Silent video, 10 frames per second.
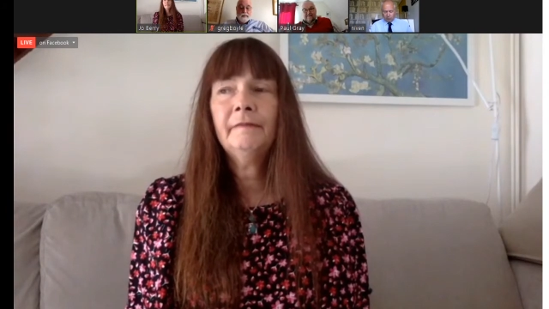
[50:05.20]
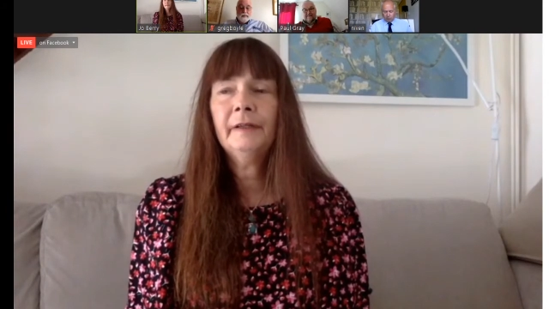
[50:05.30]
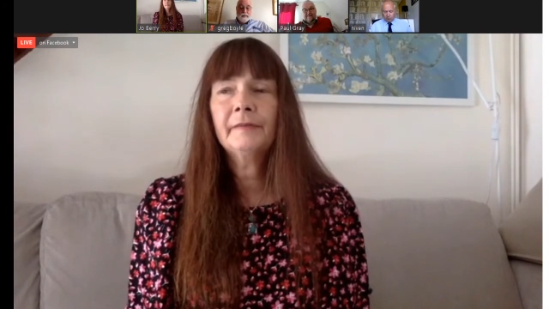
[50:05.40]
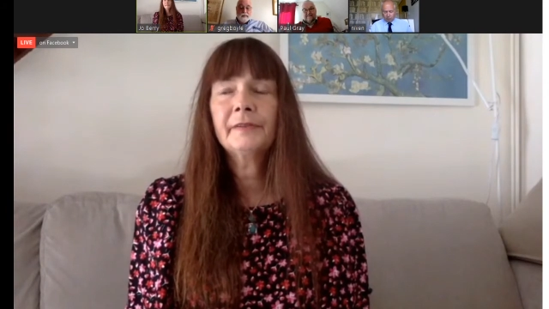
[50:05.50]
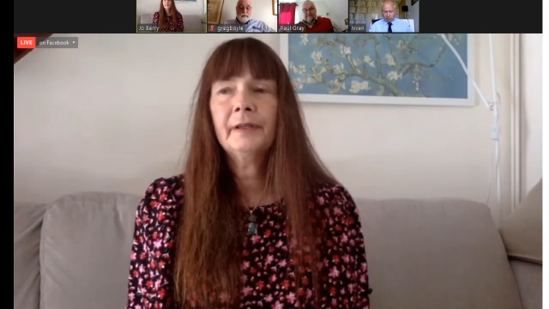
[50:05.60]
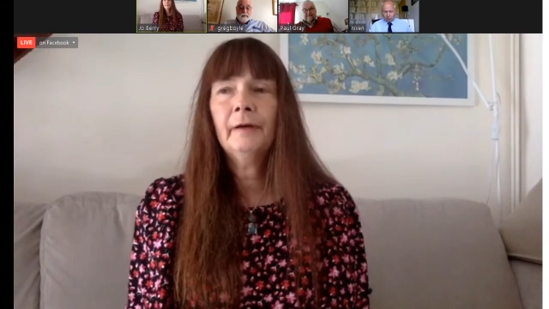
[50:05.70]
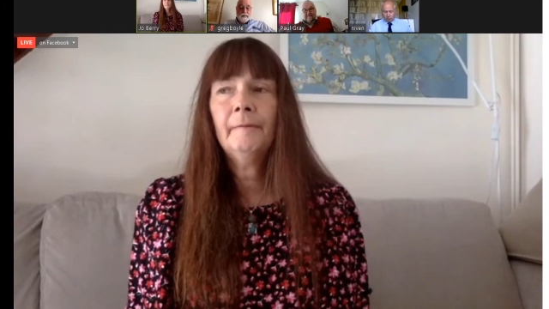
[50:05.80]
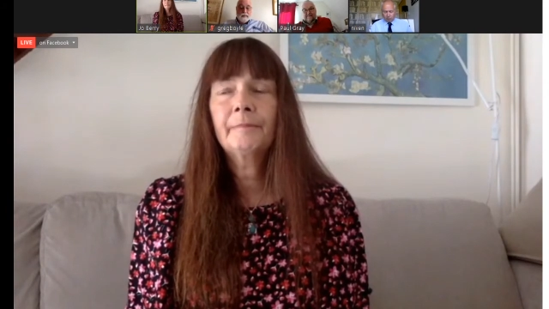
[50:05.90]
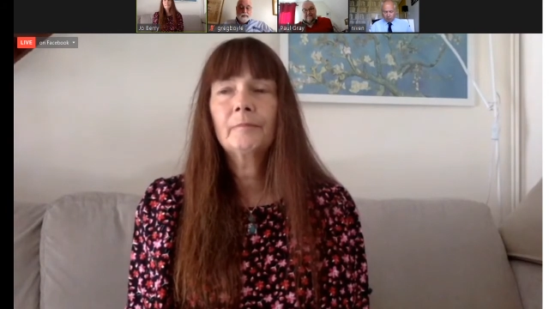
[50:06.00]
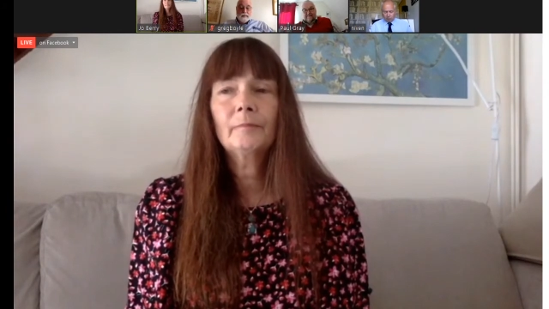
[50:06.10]
feels
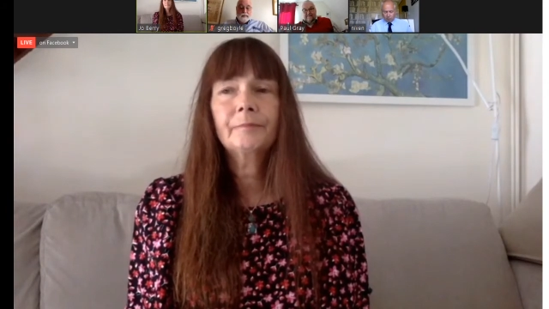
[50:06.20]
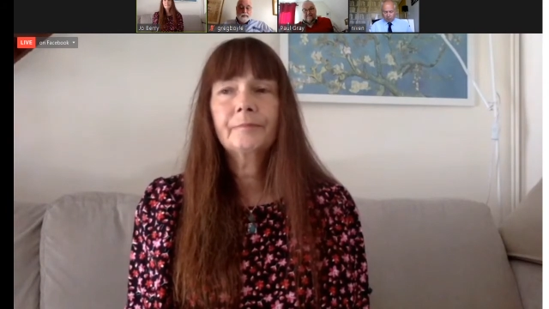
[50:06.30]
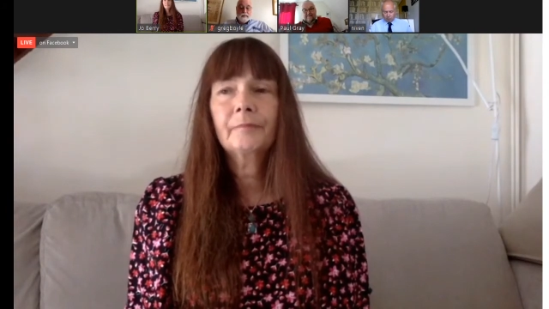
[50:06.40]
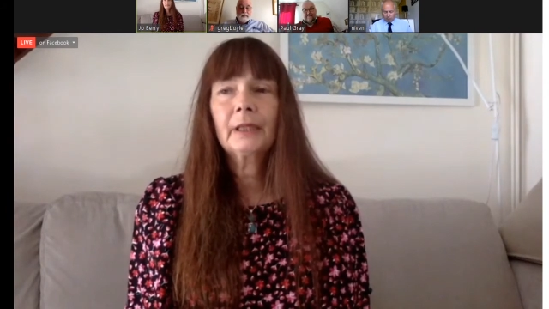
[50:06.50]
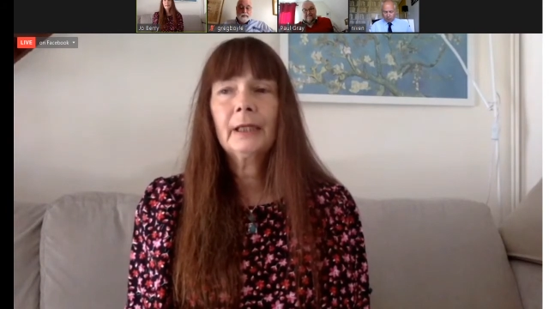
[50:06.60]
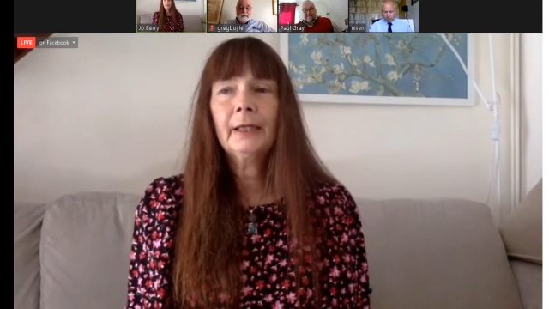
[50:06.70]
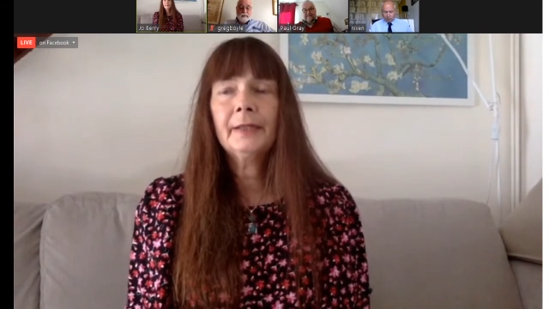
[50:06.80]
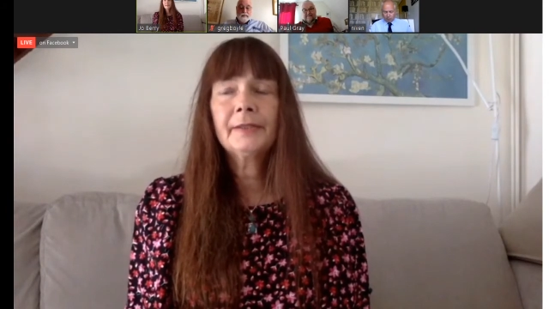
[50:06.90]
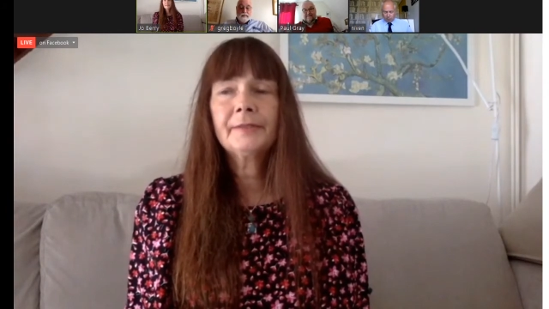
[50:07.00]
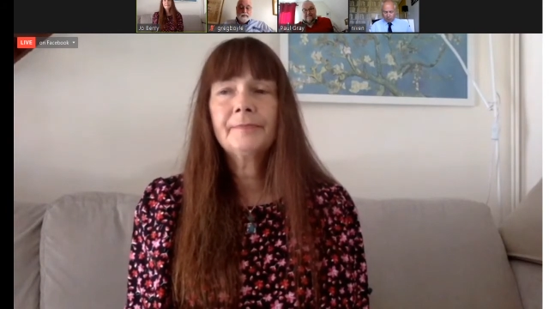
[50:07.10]
that
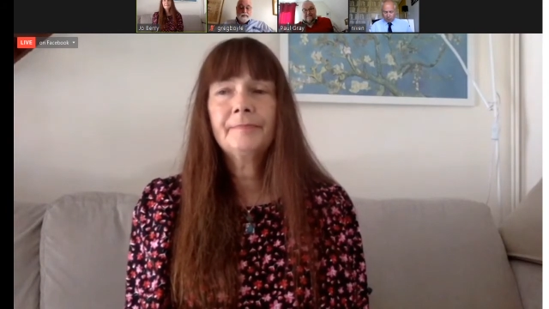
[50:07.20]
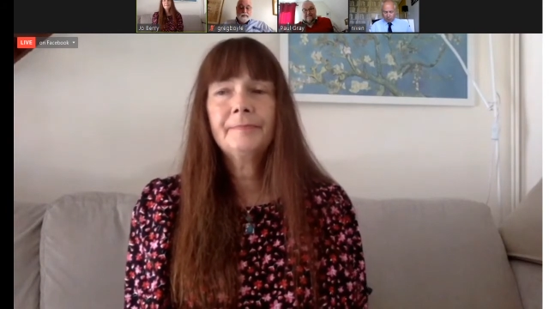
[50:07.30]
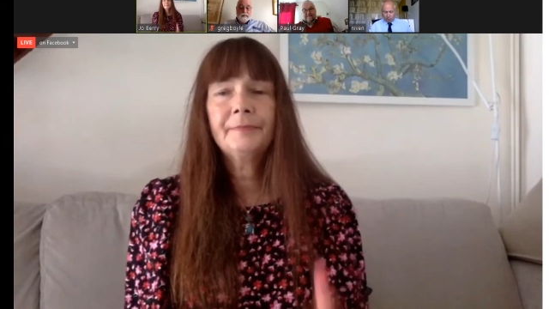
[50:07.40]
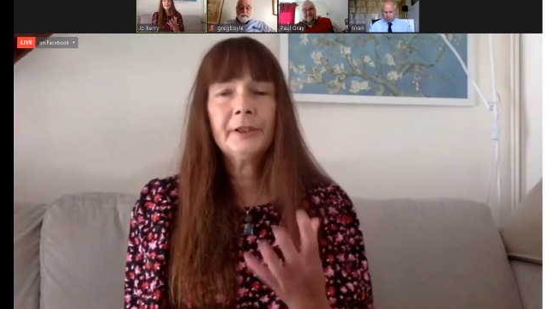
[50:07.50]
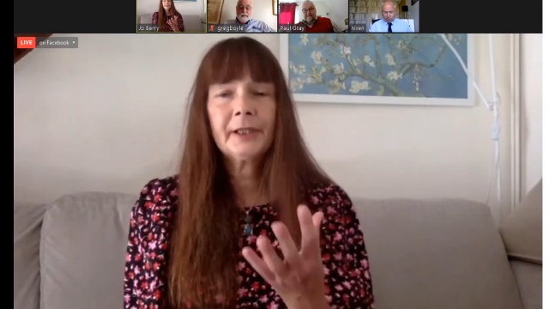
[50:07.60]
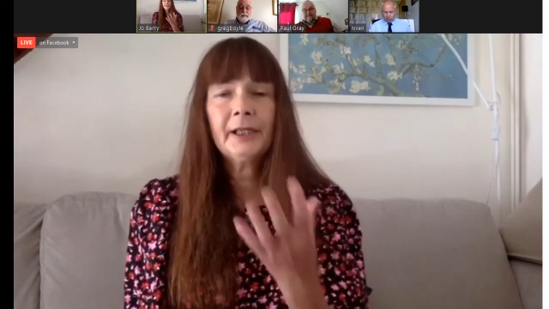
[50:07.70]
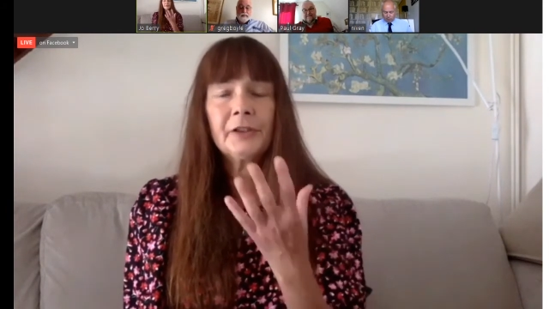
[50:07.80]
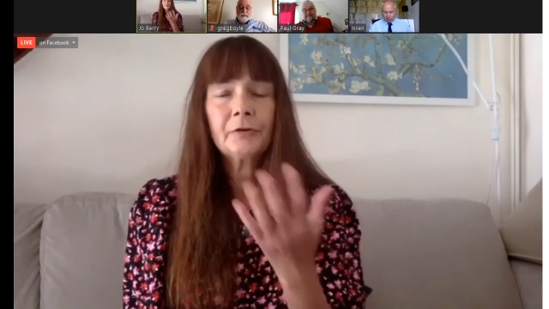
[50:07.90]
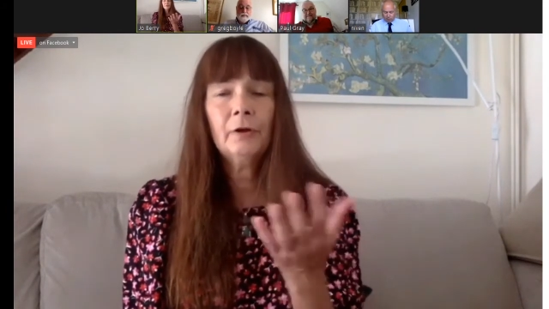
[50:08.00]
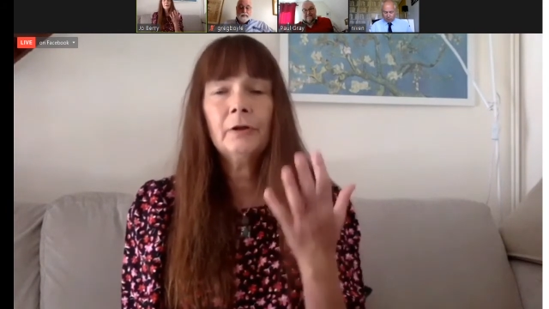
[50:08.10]
it's just
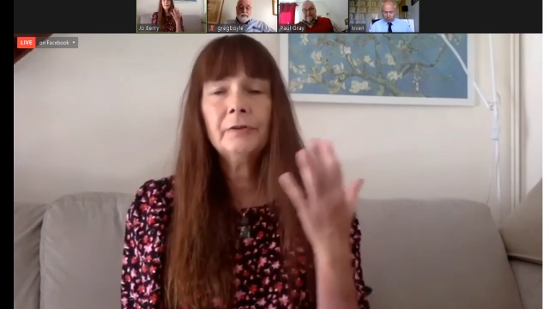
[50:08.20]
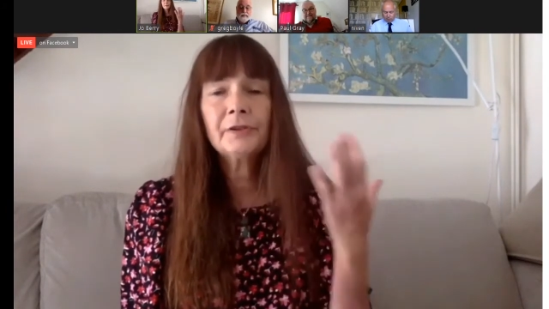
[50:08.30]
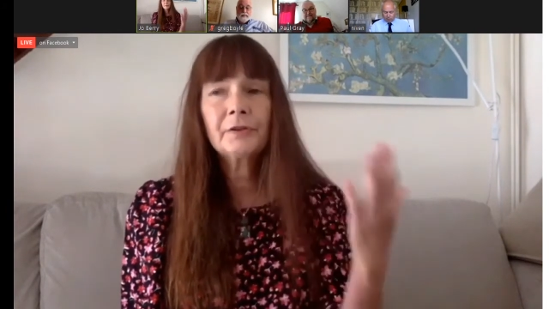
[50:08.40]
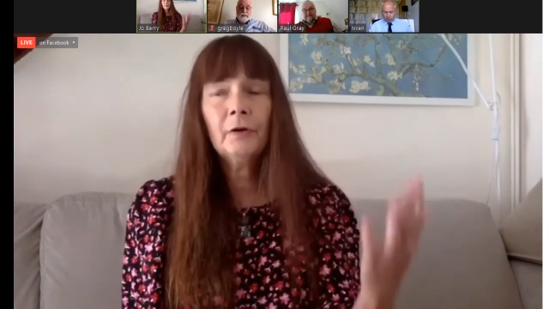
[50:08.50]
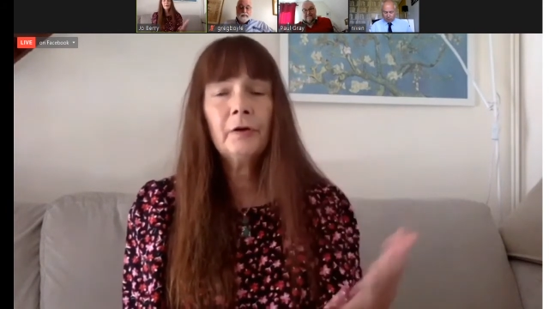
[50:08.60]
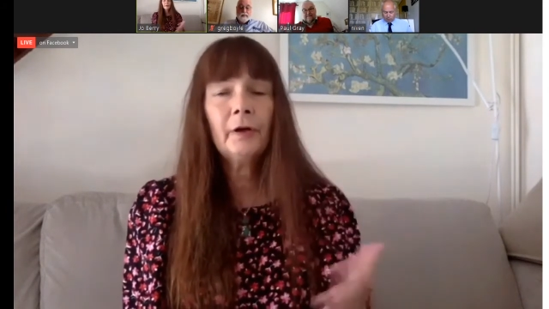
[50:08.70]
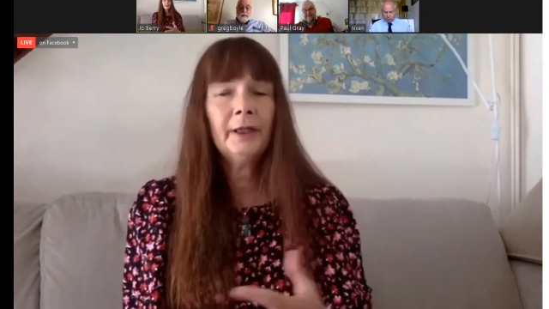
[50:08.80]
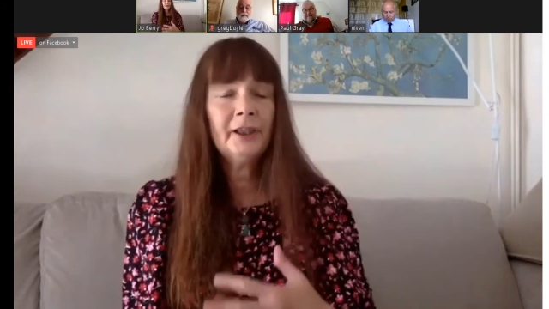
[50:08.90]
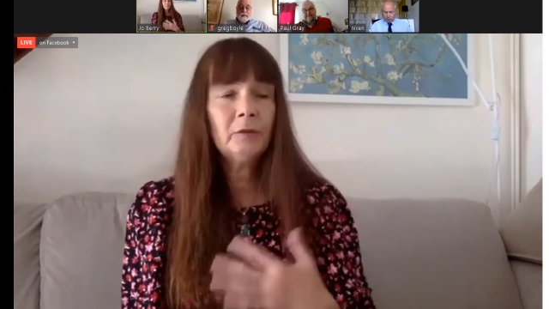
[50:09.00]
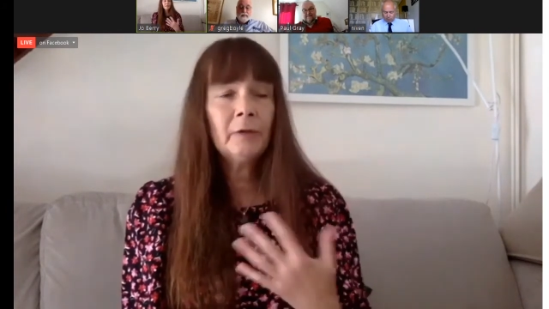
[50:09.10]
getting stronger and stronger, and
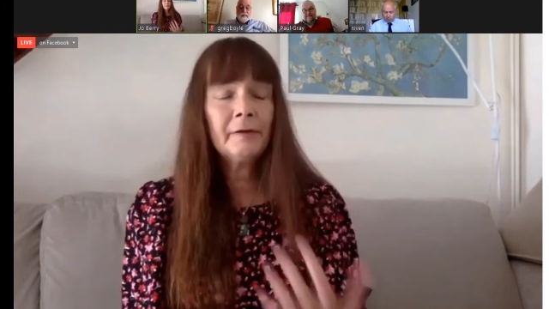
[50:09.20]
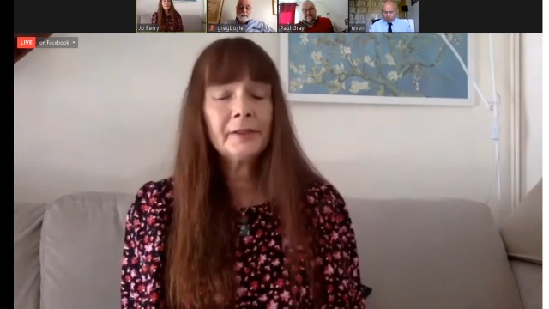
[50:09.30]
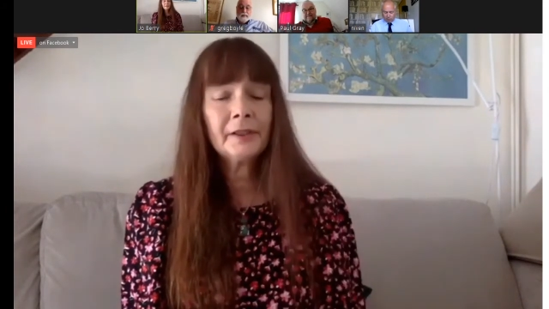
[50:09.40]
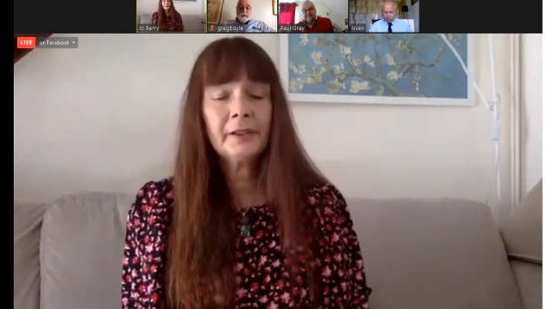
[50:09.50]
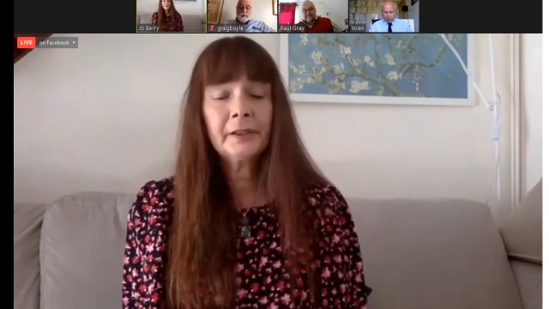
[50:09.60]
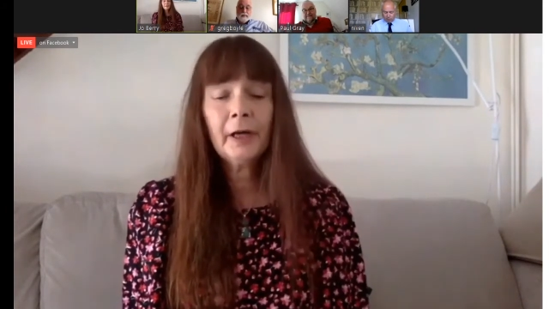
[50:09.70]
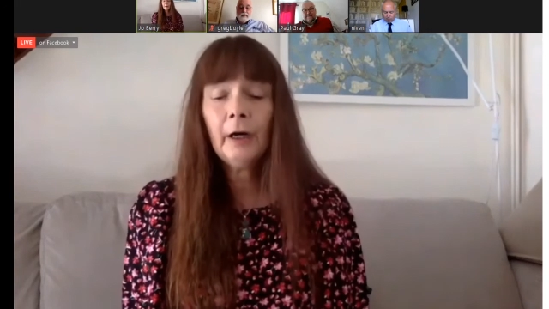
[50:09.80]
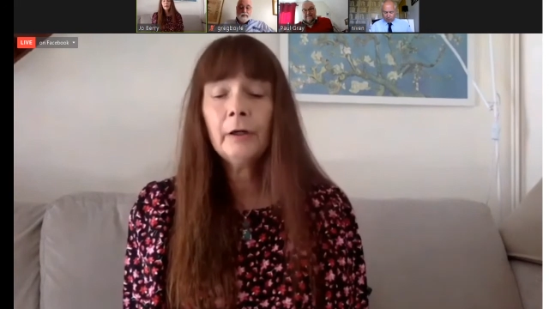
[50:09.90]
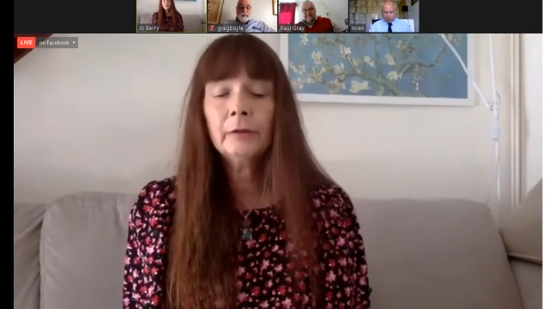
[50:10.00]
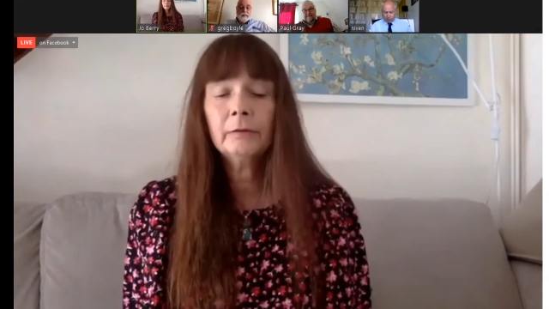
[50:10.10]
I don't know where it's going to go.